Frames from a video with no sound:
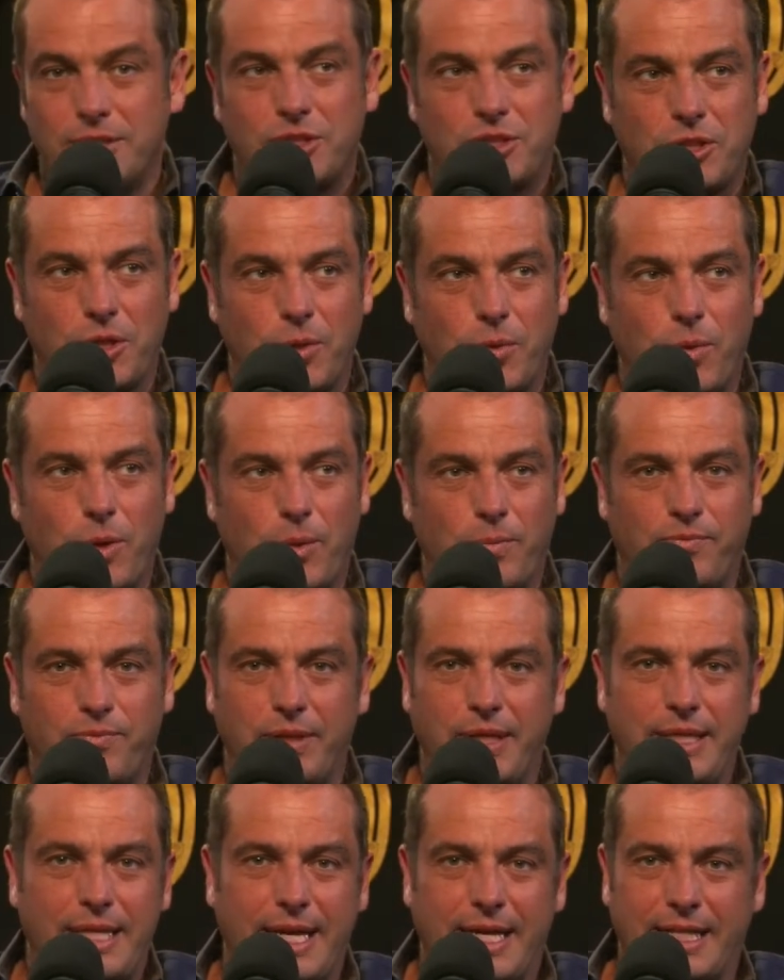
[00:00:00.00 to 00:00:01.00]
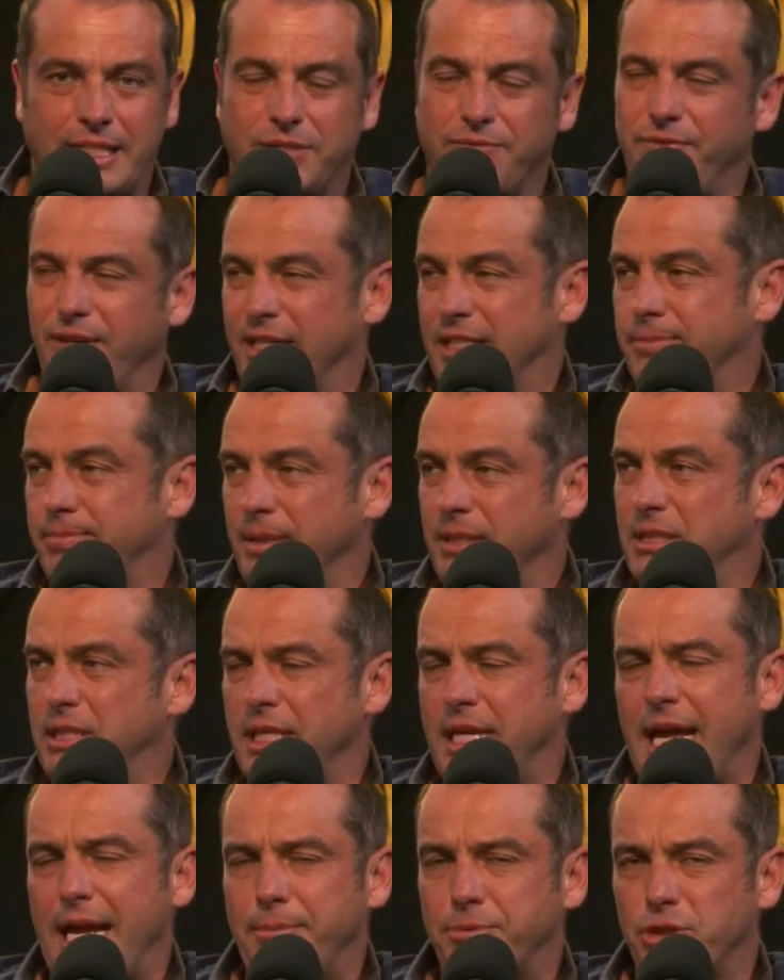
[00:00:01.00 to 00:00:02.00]
So hopefully that gets fixed because
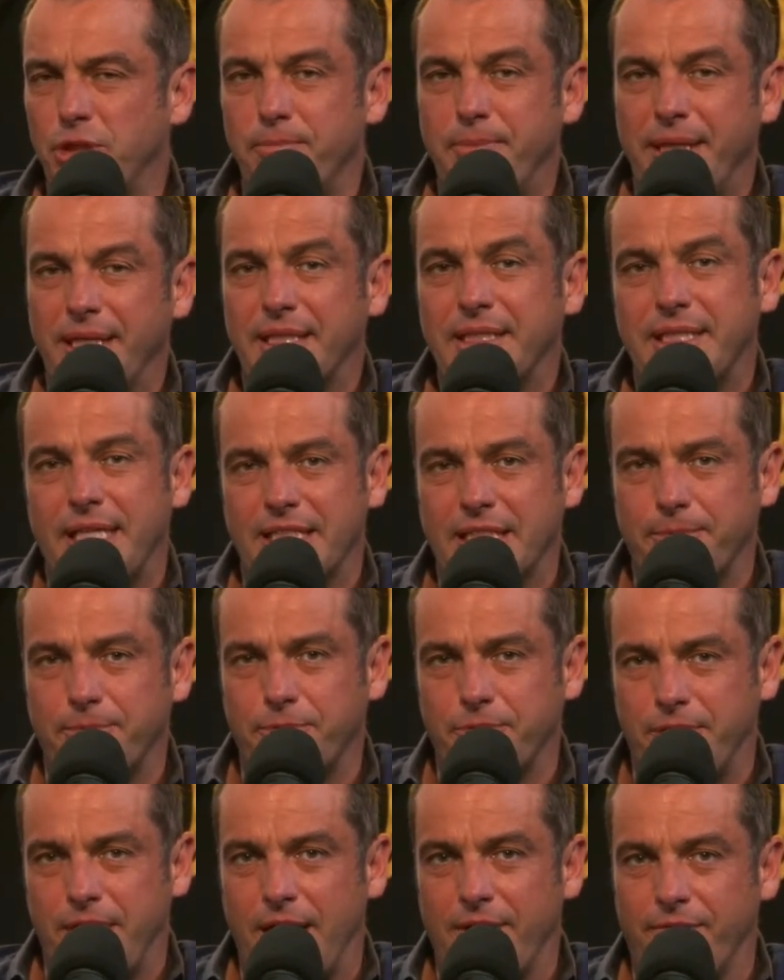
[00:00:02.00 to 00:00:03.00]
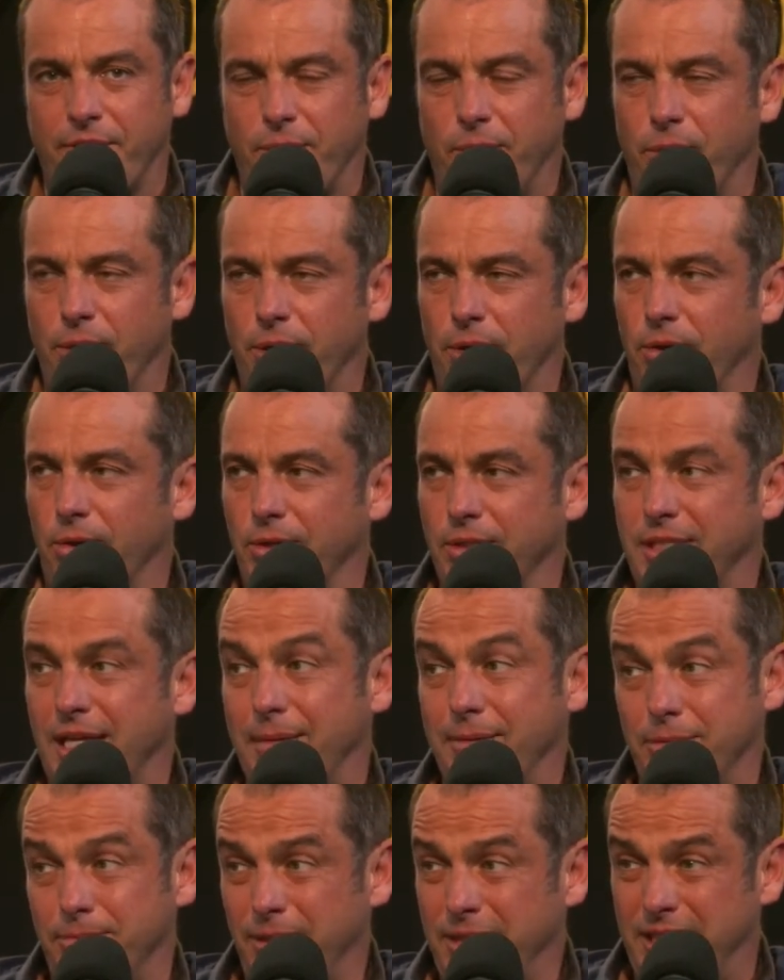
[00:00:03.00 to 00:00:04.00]
the game should be accessible to everyone all the
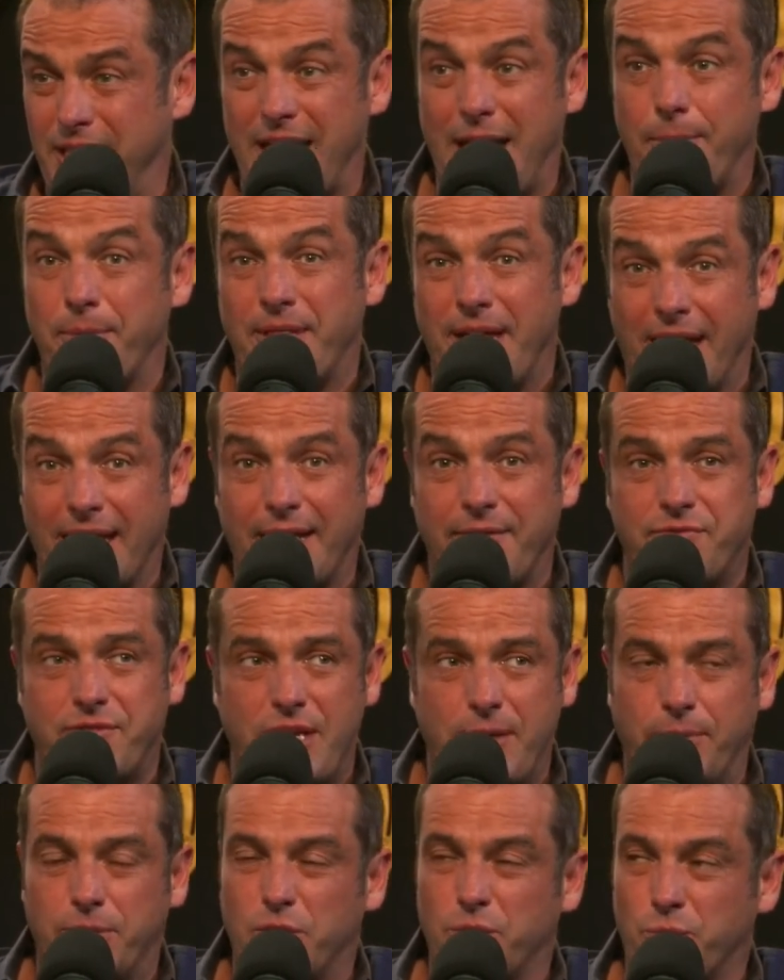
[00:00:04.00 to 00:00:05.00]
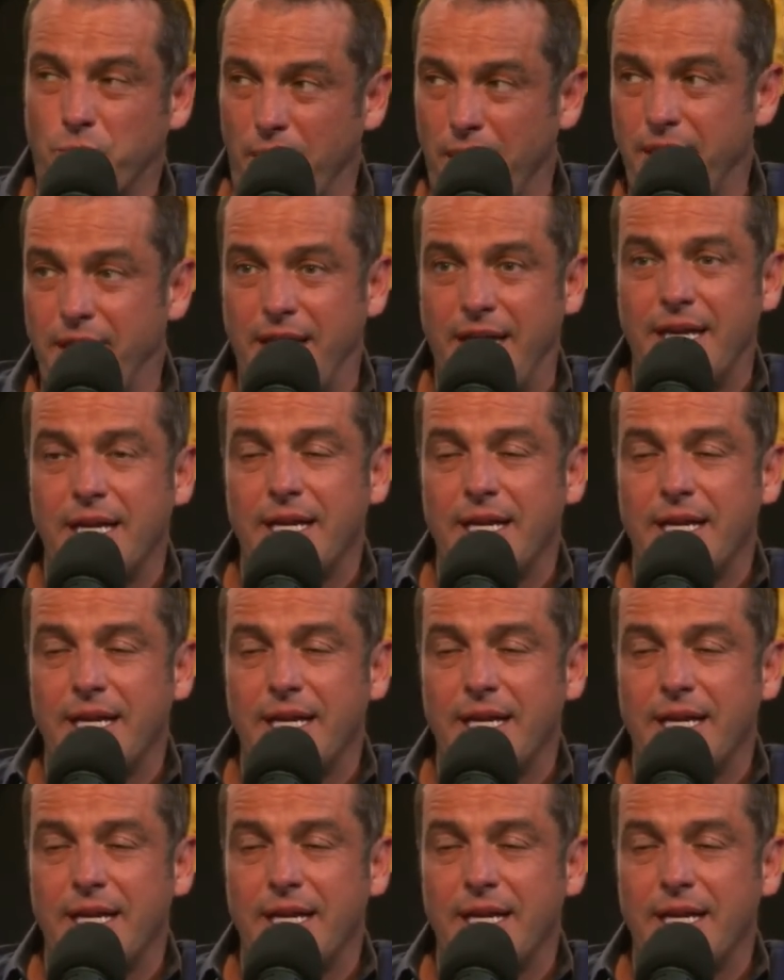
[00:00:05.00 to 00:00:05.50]
time, especially a game with LAFC, which is one of the